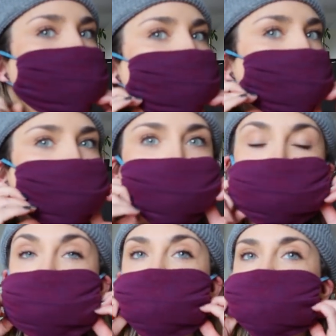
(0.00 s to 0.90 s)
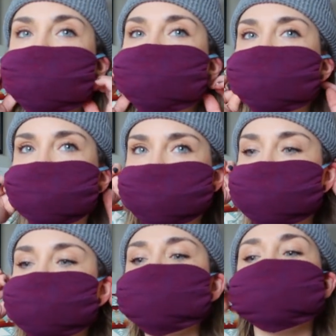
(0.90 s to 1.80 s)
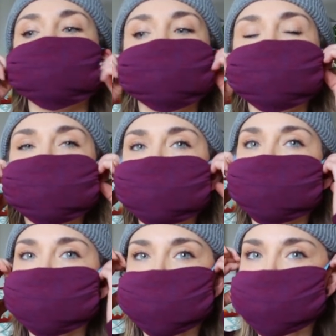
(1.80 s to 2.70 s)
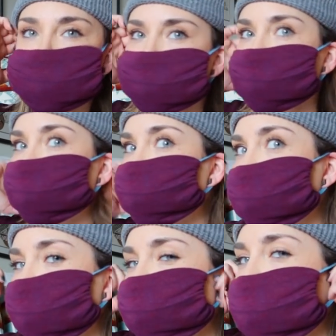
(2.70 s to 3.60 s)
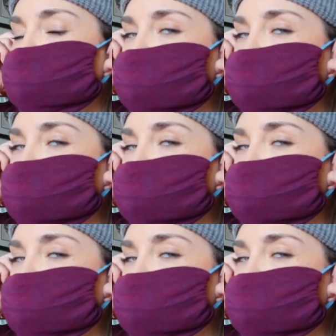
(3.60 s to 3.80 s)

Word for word: unfolding or just so it lasts longer and stays in